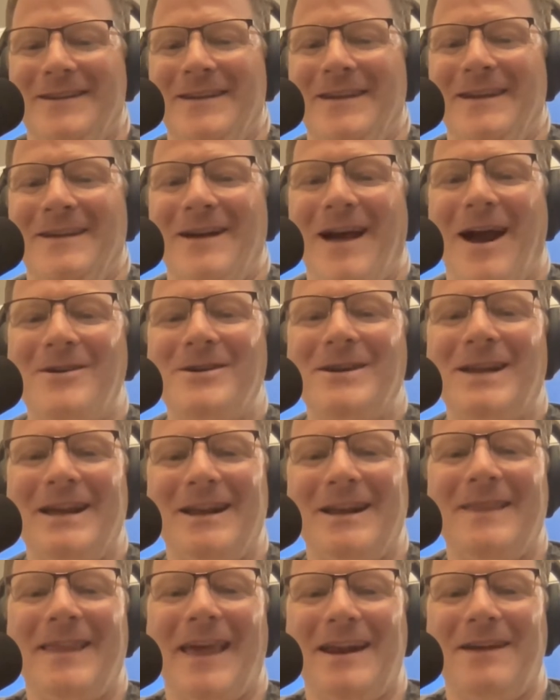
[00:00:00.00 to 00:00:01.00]
aren't
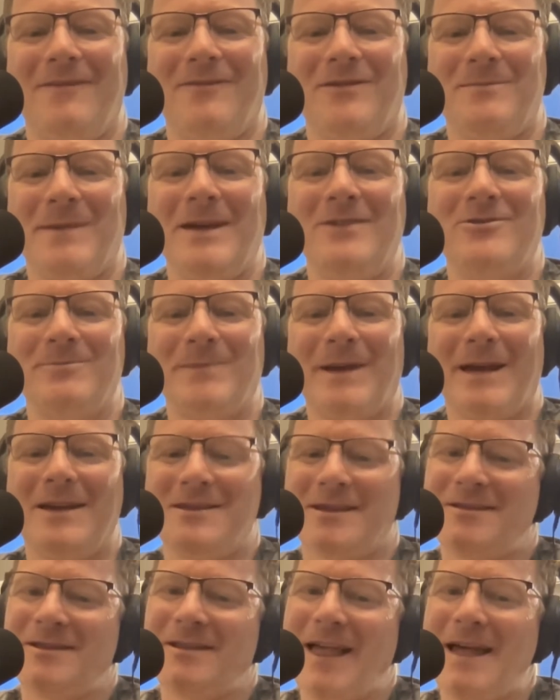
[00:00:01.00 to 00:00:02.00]
getting that information because
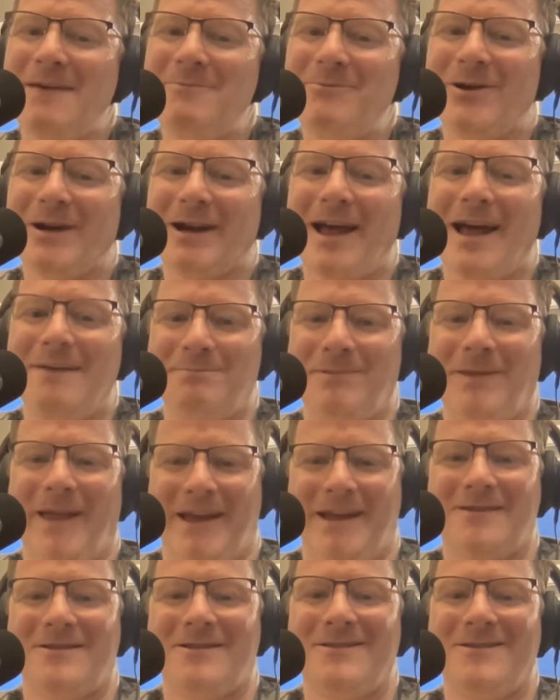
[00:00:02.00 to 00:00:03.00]
it's a lot more
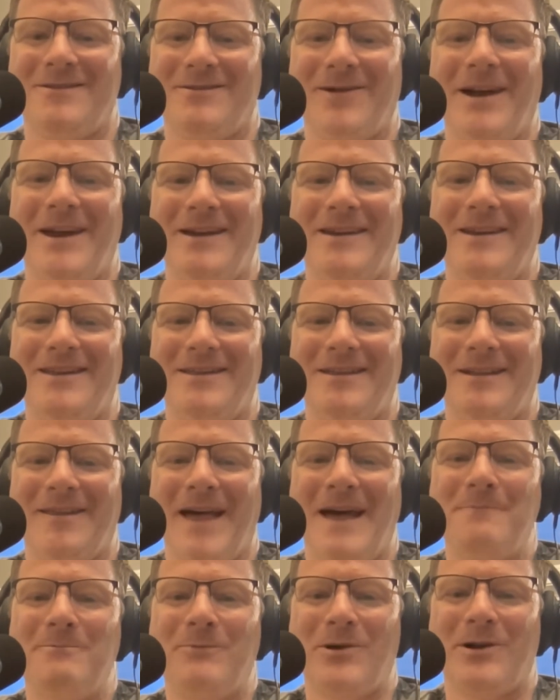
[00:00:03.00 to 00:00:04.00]
complex, right? It's a
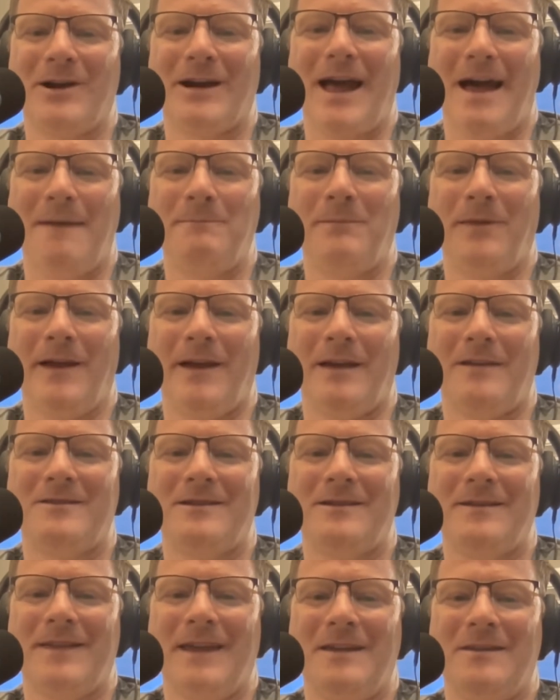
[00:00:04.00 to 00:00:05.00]
lot more complex
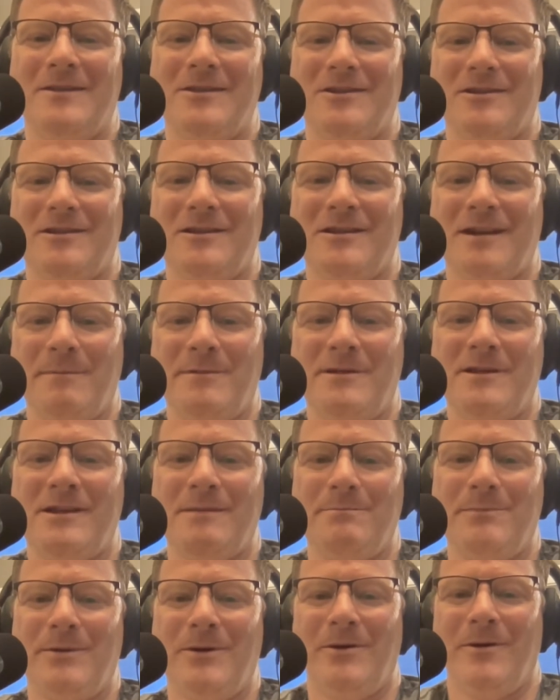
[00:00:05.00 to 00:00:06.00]
than just some
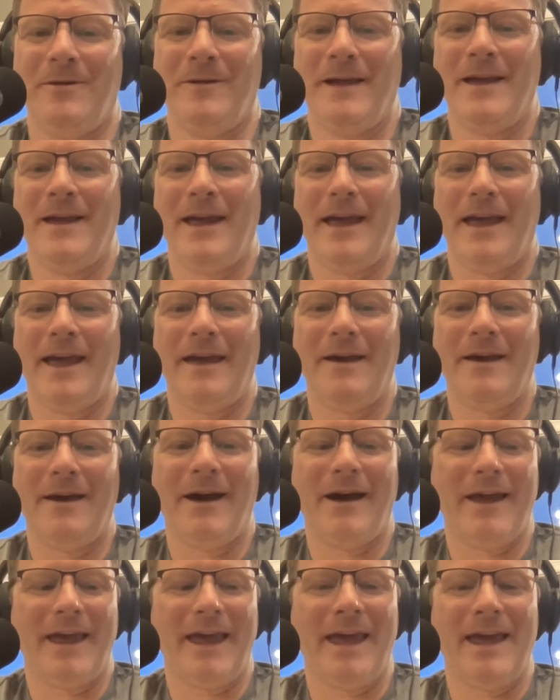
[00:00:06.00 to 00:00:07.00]
simple
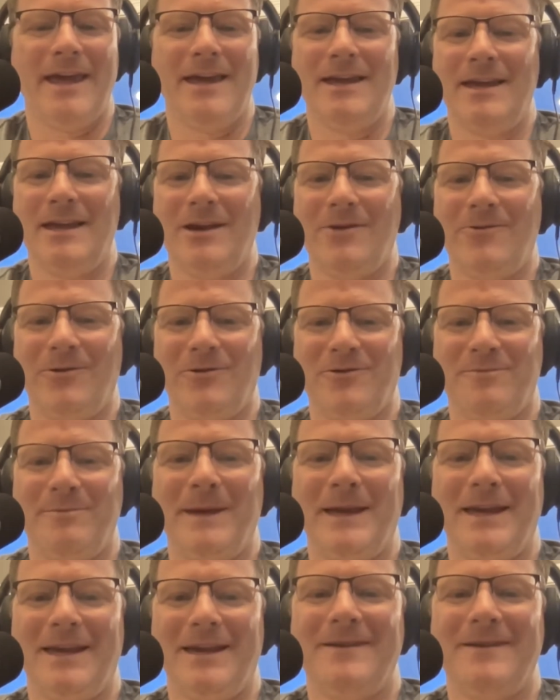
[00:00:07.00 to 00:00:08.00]
A equals B.